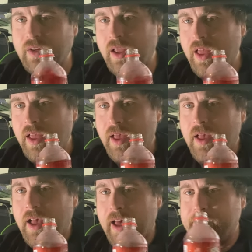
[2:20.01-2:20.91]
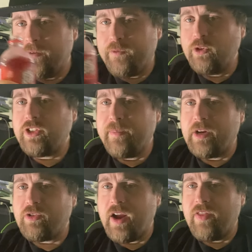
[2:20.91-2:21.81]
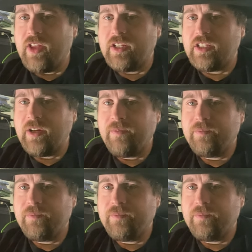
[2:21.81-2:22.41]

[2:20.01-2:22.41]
I remember the first time I tried this,